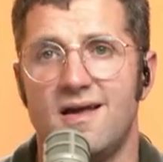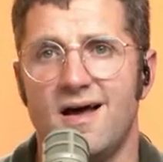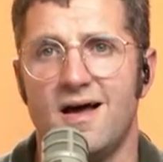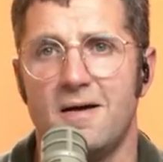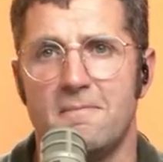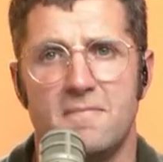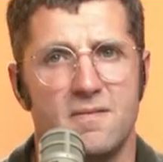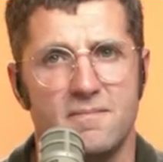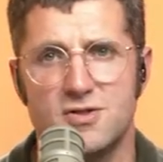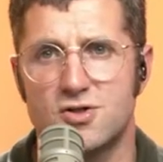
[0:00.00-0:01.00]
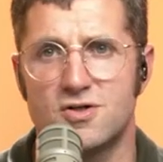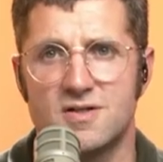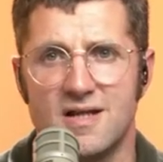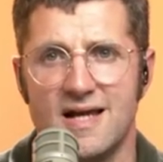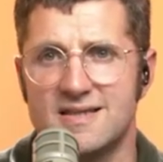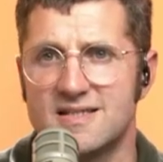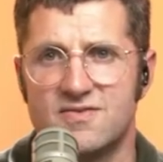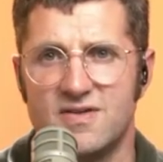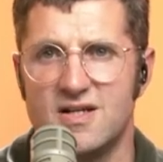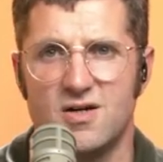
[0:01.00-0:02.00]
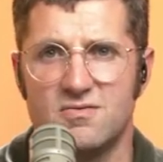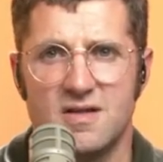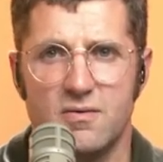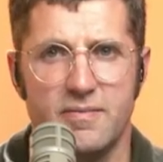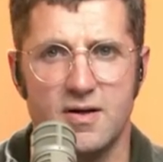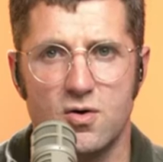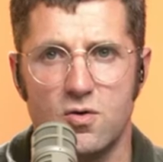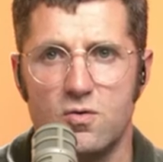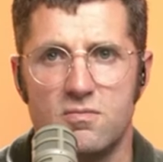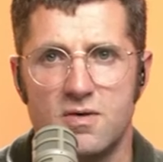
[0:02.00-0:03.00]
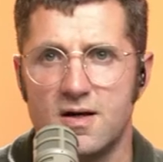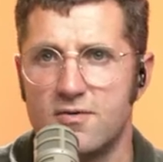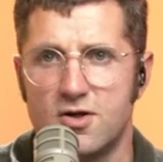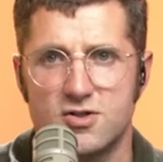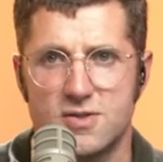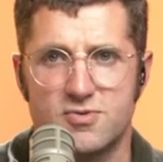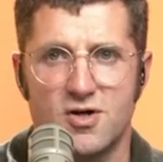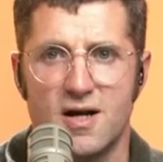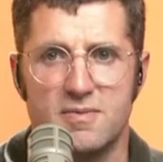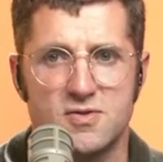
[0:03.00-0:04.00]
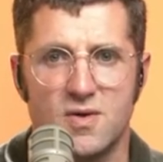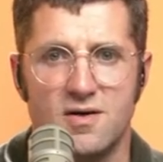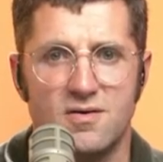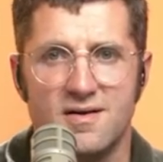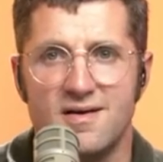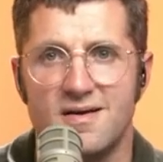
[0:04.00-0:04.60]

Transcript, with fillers: Um, be sure to like this video. That would be cool. Uh, you can subscribe as well.